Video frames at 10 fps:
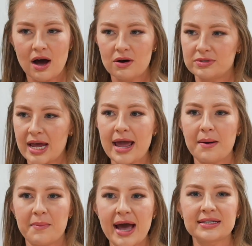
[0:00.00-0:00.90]
oh,
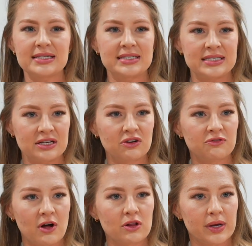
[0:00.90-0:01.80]
dang, Max is still
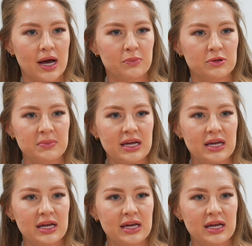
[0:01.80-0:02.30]
following up with me